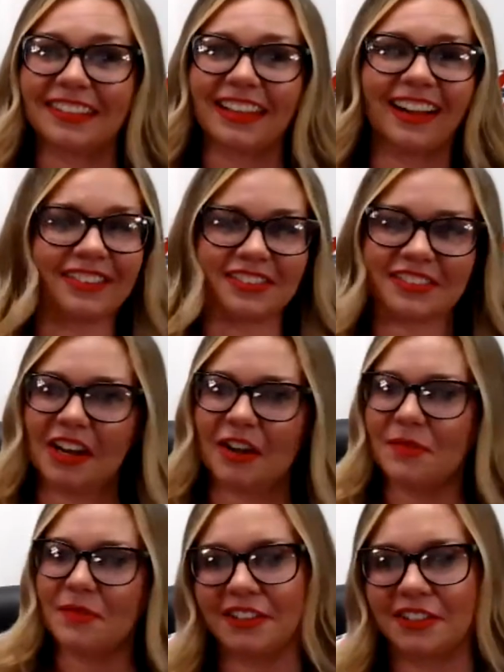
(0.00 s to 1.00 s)
I'll
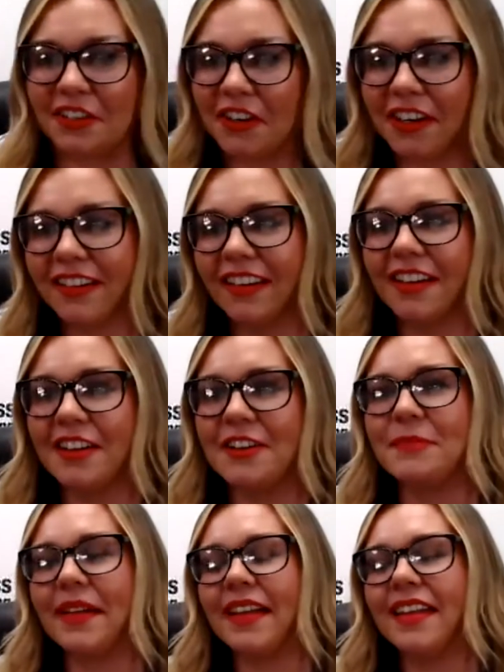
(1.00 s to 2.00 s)
start.
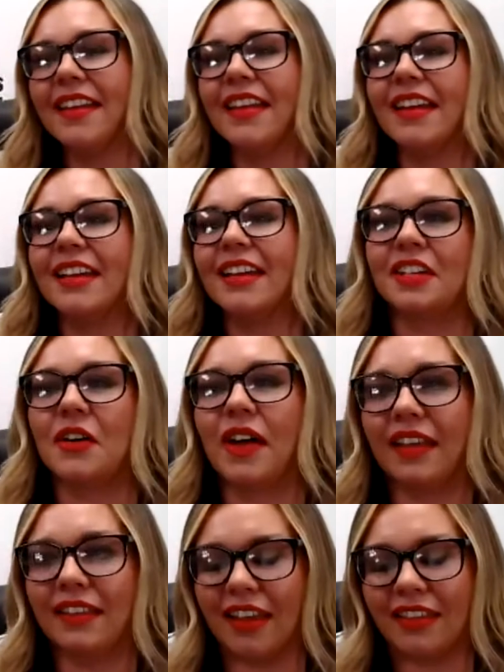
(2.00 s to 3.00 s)
So
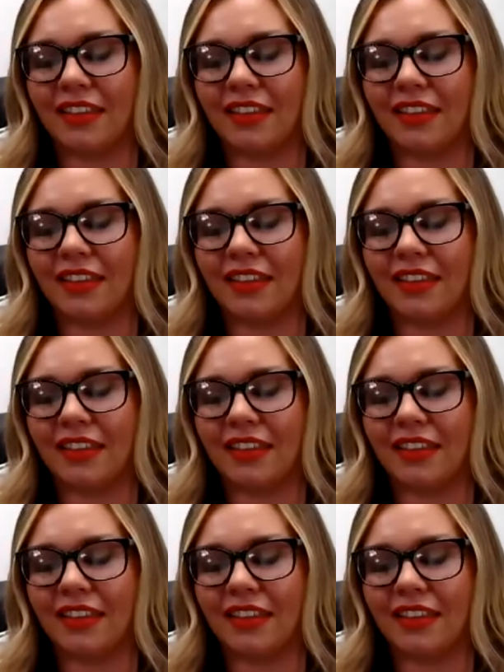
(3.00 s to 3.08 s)
I